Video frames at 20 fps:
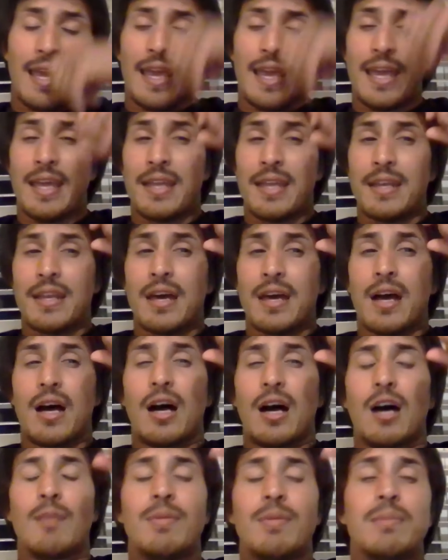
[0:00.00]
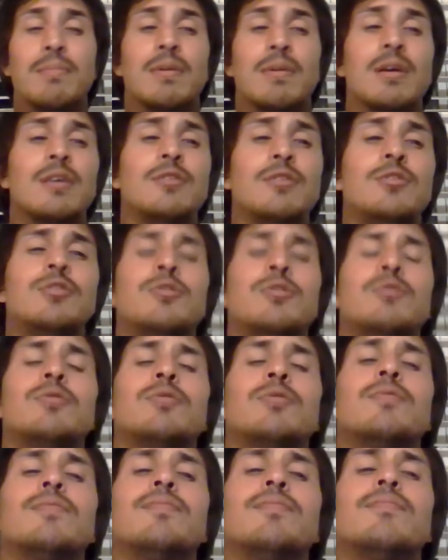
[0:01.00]
And
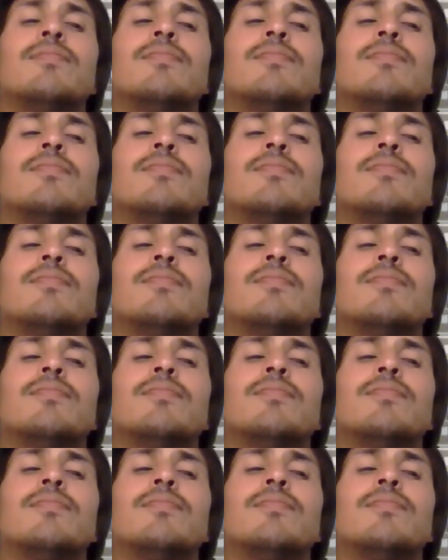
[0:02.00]
Abhimanyu